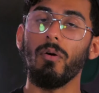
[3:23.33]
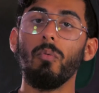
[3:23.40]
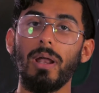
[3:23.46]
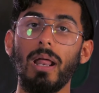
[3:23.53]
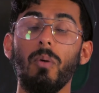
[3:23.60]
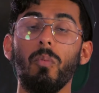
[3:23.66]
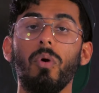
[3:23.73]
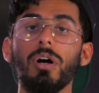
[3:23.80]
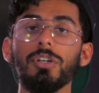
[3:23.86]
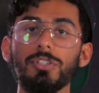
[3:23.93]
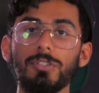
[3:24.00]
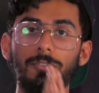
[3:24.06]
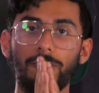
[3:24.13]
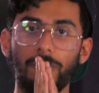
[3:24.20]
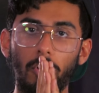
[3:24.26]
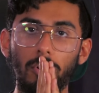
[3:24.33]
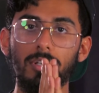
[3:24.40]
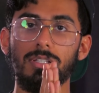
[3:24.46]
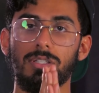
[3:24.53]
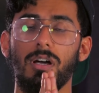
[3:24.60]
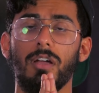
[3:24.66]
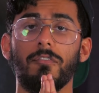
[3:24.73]
what I want you to
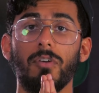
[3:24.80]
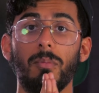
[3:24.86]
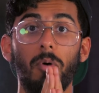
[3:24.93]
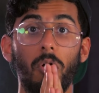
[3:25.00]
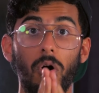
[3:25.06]
focus on from